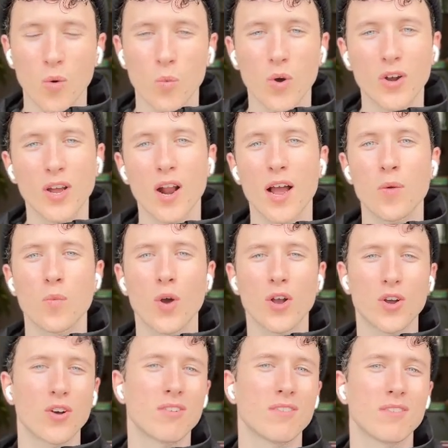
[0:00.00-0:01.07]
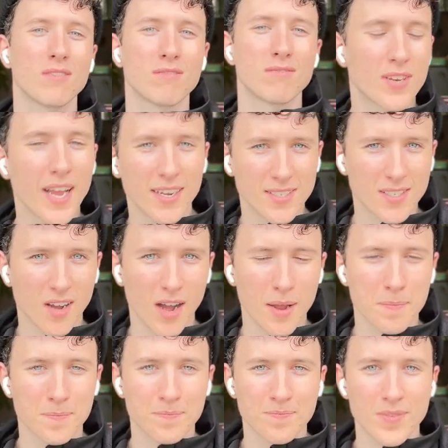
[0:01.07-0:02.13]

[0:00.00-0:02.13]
What could I work on next time?